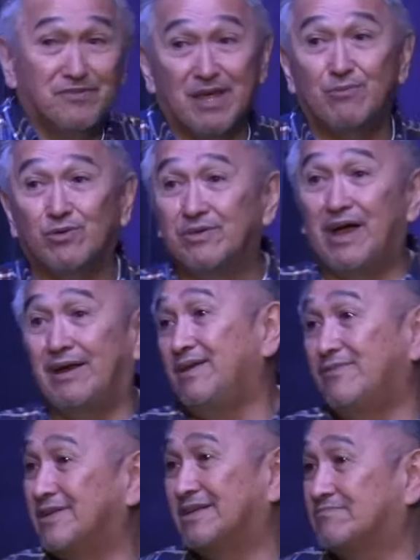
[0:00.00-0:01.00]
will not
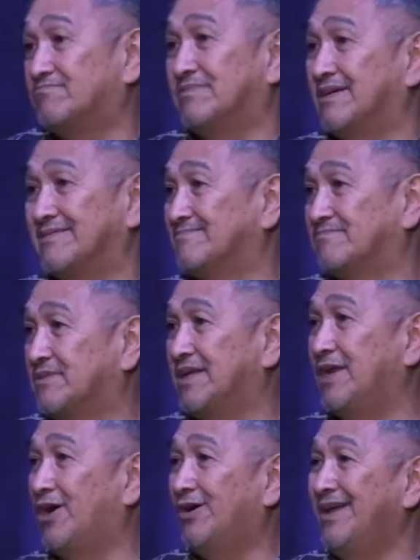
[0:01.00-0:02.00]
even, you
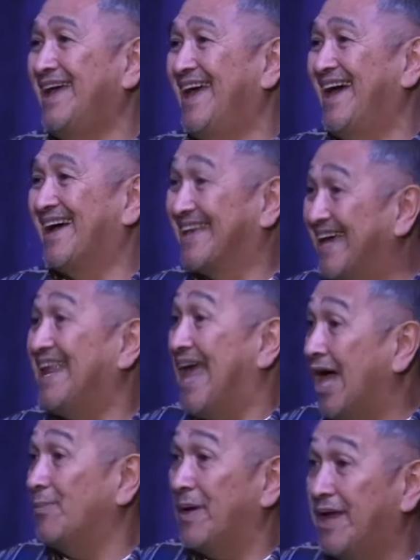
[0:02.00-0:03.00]
know, get
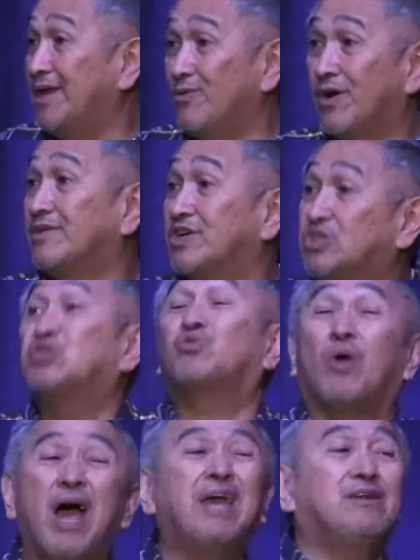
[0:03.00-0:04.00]
help anywhere and just
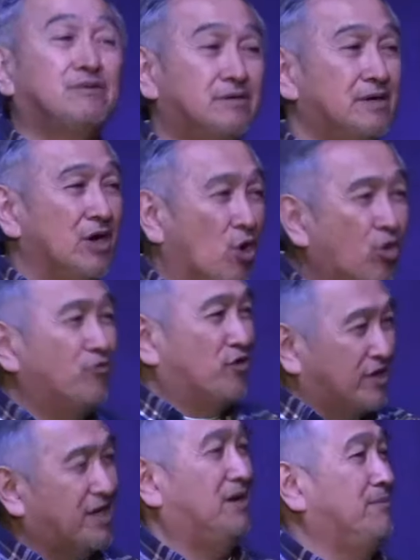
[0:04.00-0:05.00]
try to
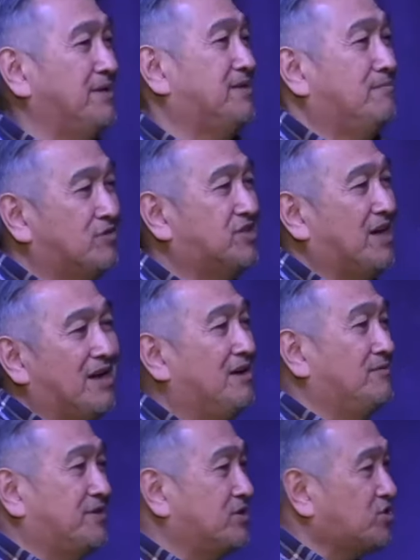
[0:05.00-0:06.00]
overcome it
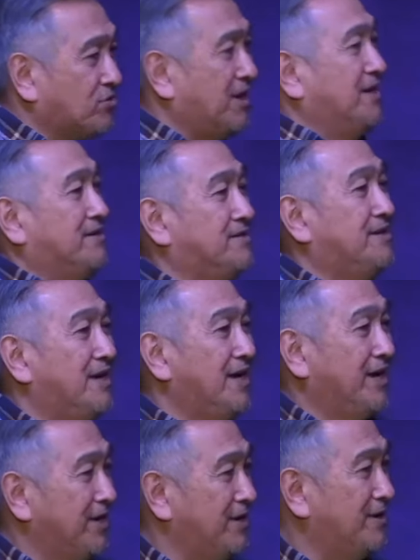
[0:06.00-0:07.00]
themselves. They try to,
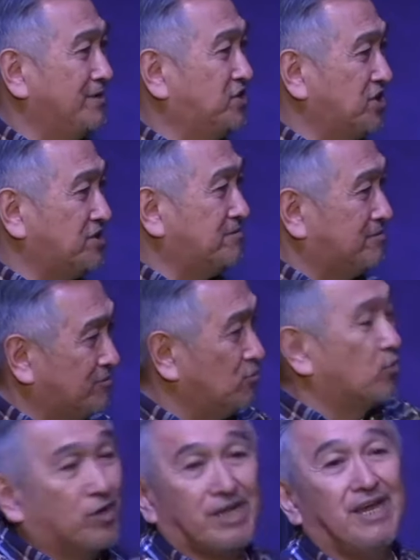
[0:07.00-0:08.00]
you know, just
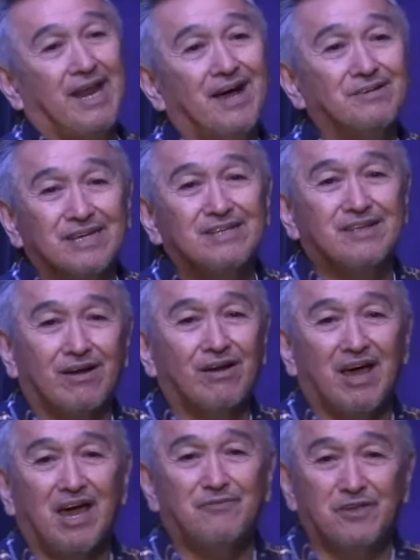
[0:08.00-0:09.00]
work it out in their
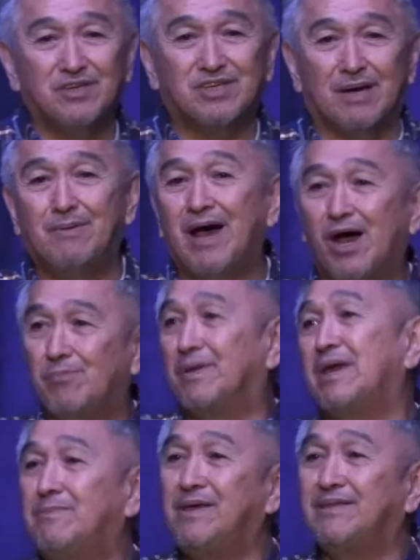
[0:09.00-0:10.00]
life and somehow
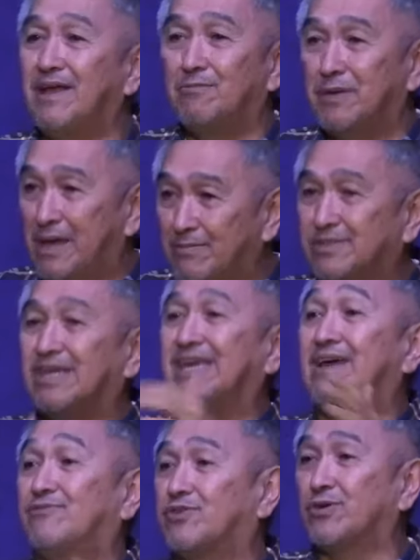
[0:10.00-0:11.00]
maybe they'll be able to
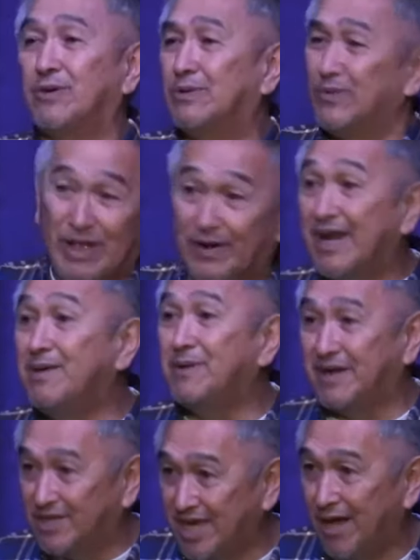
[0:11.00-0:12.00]
get through it without
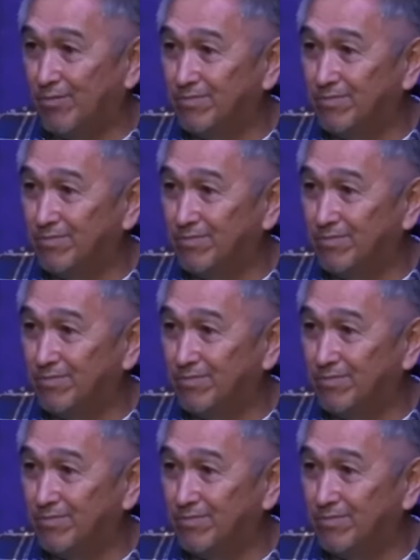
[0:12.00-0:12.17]
anybody's help.